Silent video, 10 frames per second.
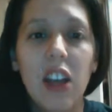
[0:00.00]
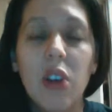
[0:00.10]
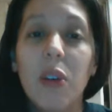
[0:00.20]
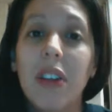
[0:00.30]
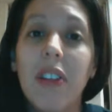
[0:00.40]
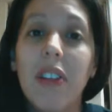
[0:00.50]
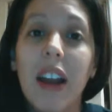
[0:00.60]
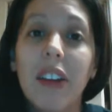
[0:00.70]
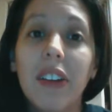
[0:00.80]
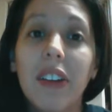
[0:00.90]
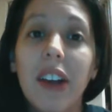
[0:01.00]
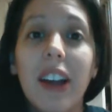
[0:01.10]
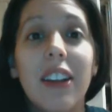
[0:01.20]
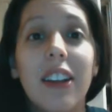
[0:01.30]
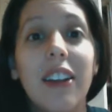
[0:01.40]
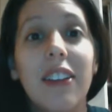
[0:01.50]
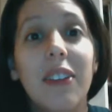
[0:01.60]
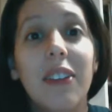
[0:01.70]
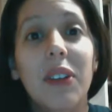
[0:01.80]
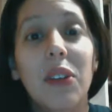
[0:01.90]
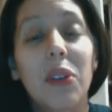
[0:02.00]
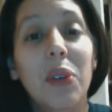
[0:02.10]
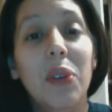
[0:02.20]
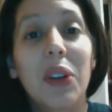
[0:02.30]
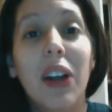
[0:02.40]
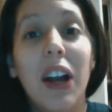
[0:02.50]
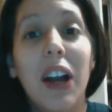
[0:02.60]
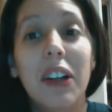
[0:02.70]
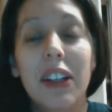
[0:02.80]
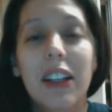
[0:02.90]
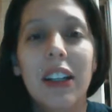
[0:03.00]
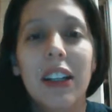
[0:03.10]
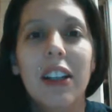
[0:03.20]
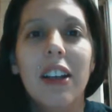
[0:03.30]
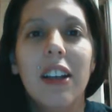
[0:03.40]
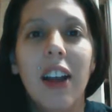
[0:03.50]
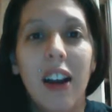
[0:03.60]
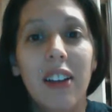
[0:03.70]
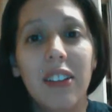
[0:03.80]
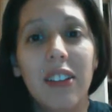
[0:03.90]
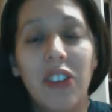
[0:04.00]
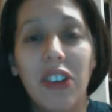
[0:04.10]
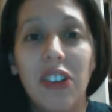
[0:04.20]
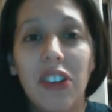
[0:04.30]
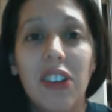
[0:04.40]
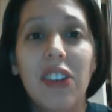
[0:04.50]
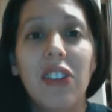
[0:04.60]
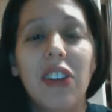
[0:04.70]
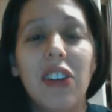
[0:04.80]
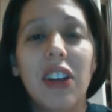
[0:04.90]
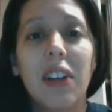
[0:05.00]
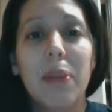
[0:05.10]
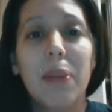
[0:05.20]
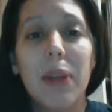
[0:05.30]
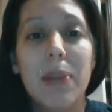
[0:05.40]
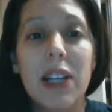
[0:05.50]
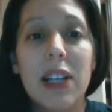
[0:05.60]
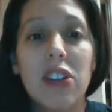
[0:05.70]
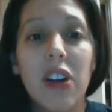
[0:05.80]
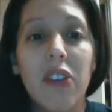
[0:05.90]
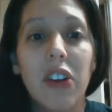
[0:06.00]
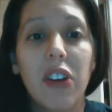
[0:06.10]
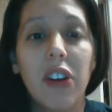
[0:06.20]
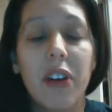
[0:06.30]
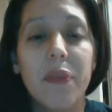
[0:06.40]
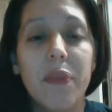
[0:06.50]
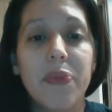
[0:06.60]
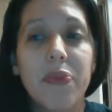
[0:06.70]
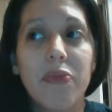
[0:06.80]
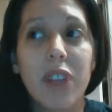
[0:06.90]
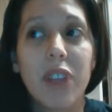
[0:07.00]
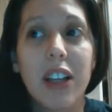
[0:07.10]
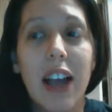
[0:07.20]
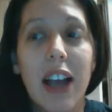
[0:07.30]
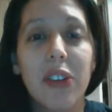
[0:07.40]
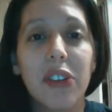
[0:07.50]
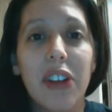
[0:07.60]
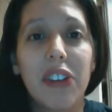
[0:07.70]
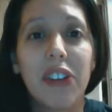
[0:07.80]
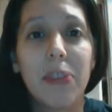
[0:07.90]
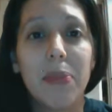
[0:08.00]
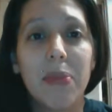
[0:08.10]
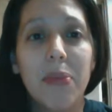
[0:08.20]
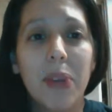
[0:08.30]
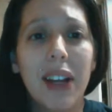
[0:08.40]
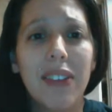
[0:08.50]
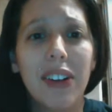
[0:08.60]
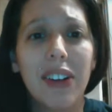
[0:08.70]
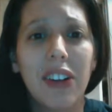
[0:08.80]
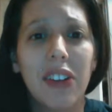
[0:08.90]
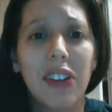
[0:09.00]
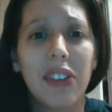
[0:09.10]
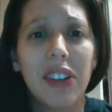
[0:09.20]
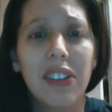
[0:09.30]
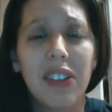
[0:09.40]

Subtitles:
what you write online and they see what you do online. And for instance, if you're gonna put a picture of your house arrest, whatever, on your foot,